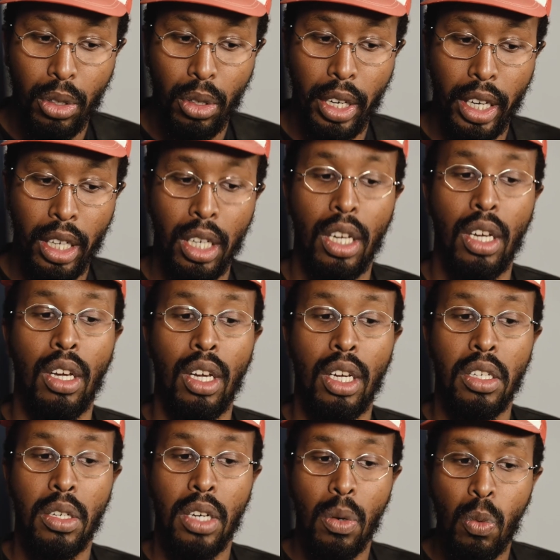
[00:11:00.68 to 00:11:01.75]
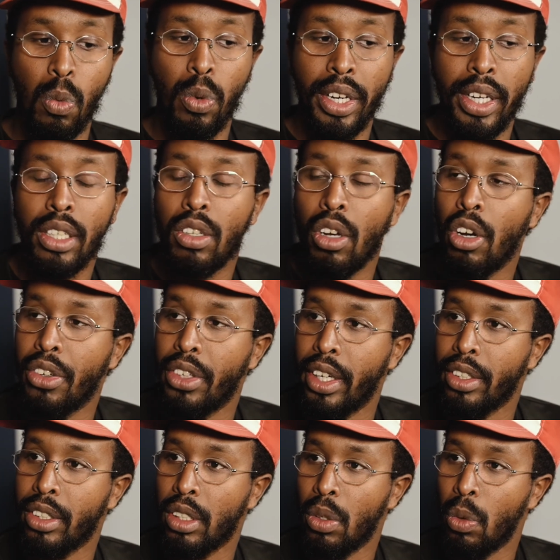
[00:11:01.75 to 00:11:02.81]
to, like, what is the
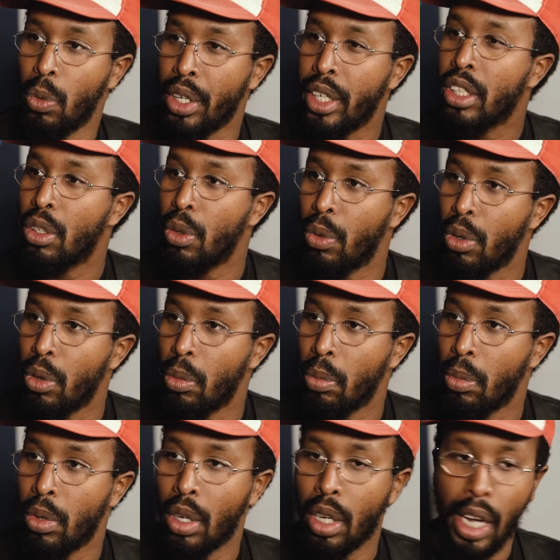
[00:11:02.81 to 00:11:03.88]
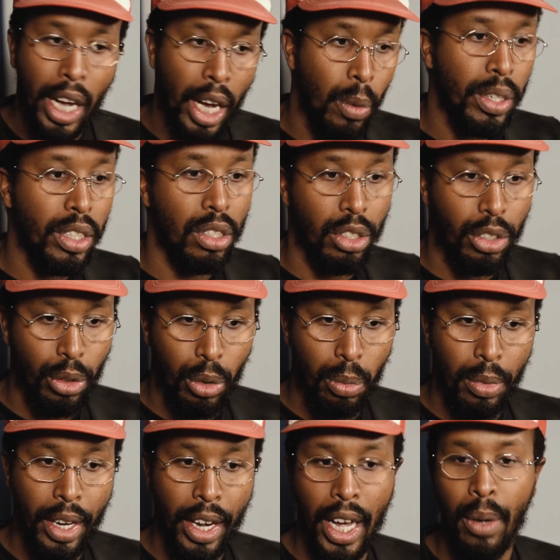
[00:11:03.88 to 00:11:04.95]
audience? Where is the room? How is this
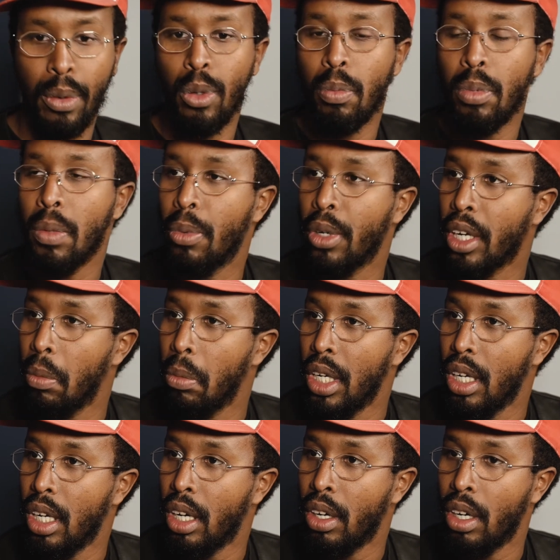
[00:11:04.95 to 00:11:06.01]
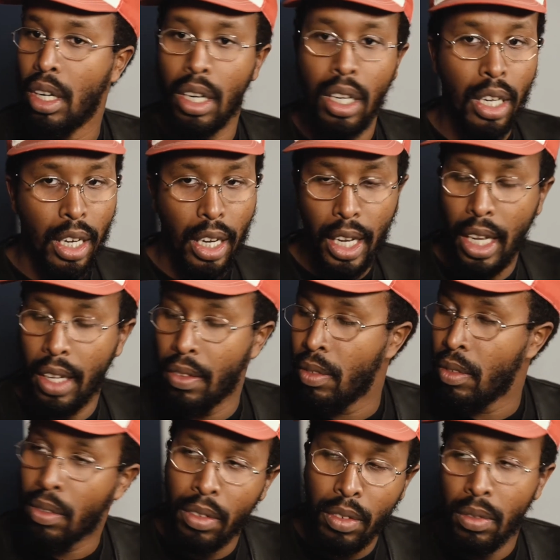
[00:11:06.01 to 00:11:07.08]
room? How do people come in here?
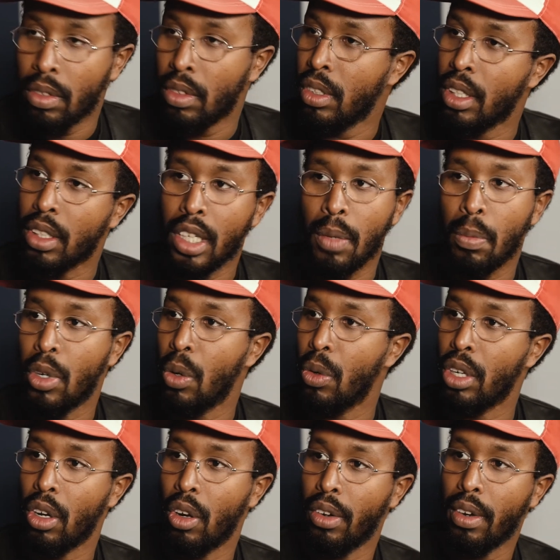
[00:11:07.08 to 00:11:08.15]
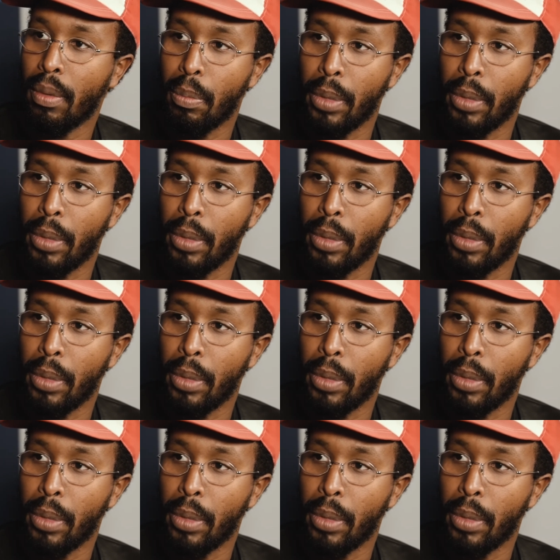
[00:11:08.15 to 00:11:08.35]
And just keep going on,